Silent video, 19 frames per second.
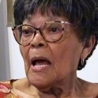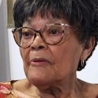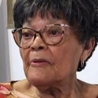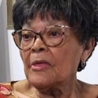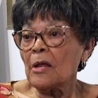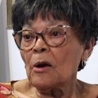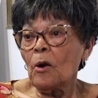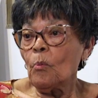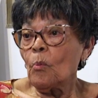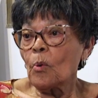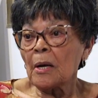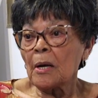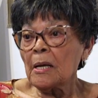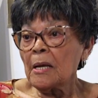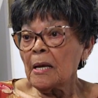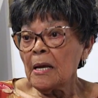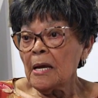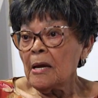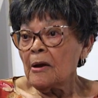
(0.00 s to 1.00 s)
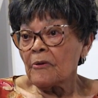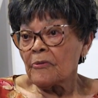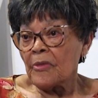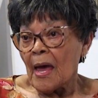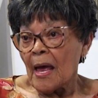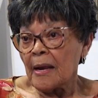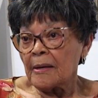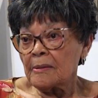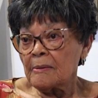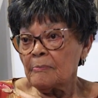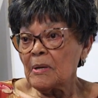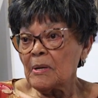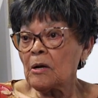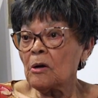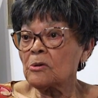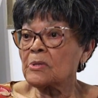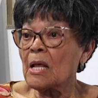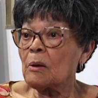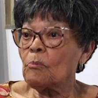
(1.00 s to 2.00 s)
and they don't want to hear that,
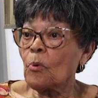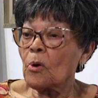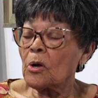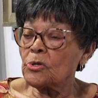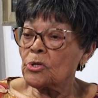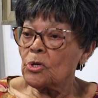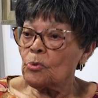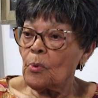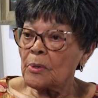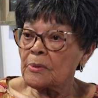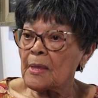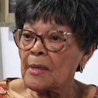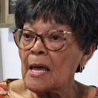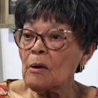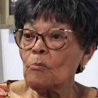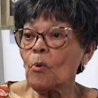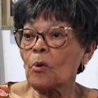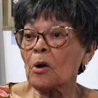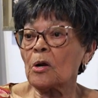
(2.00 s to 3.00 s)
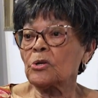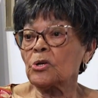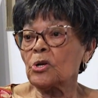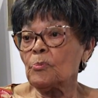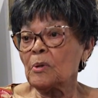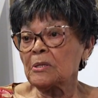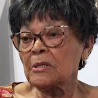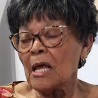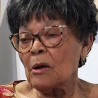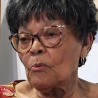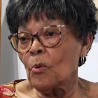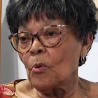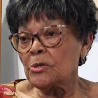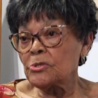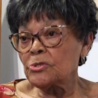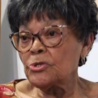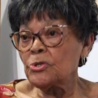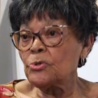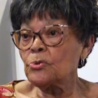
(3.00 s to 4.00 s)
because they want to do what they want to do, but they
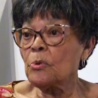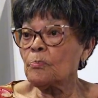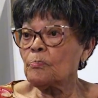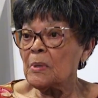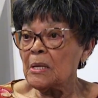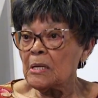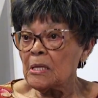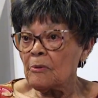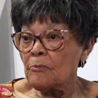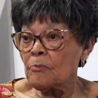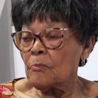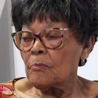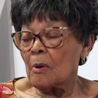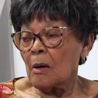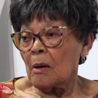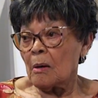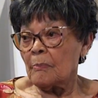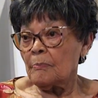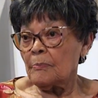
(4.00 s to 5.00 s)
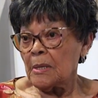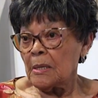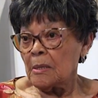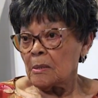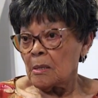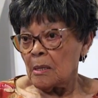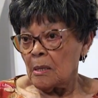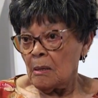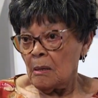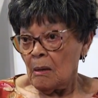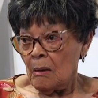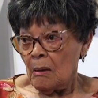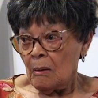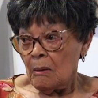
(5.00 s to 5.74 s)
want you to be the